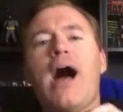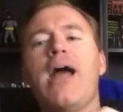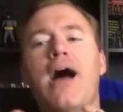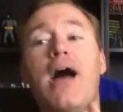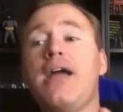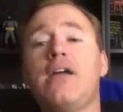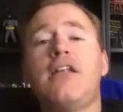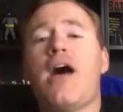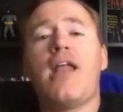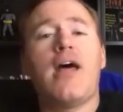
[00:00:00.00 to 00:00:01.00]
I, I
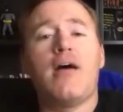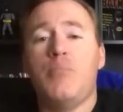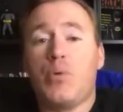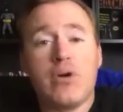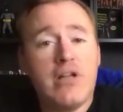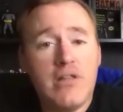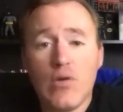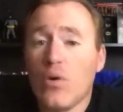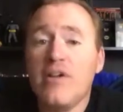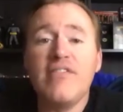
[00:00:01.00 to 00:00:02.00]
could not uh,
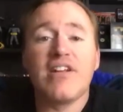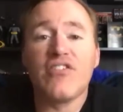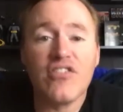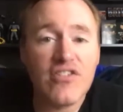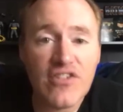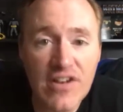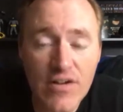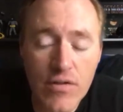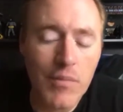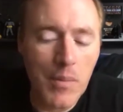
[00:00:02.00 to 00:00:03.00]
breathe or even exist
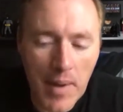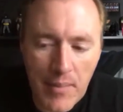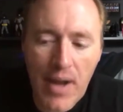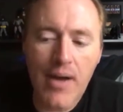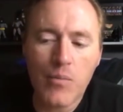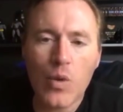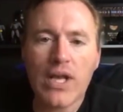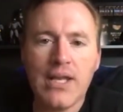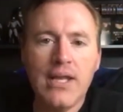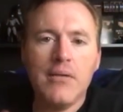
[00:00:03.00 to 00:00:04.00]
near them. But my mom,
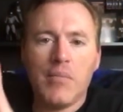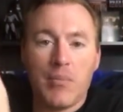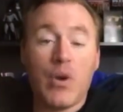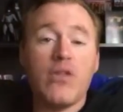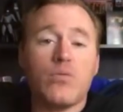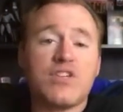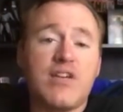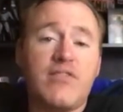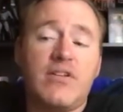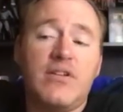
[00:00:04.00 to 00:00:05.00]
when my brother was
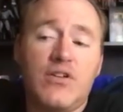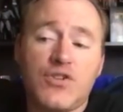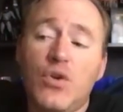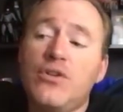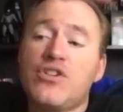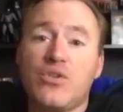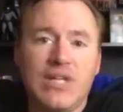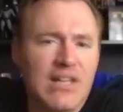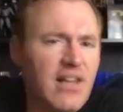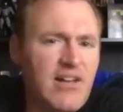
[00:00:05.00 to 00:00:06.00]
seven years older,
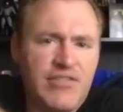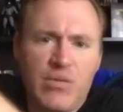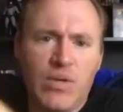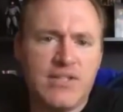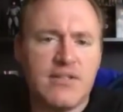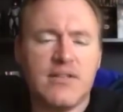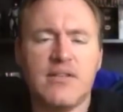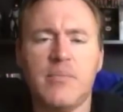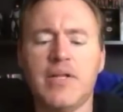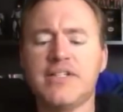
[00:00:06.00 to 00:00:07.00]
so he left, he went to
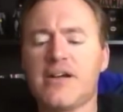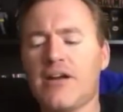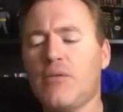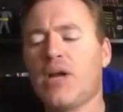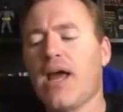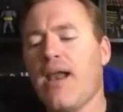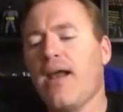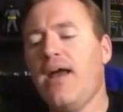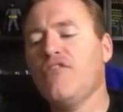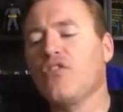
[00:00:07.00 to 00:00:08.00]
the military when he got
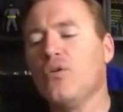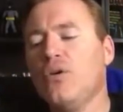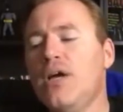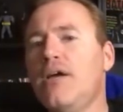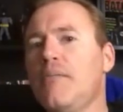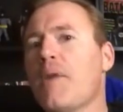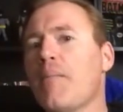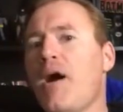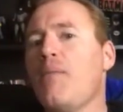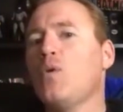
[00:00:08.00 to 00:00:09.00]
out of high school,
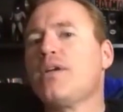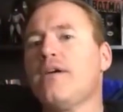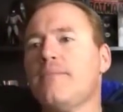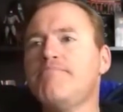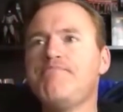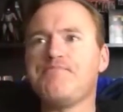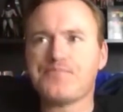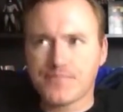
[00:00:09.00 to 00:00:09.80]
my mom would come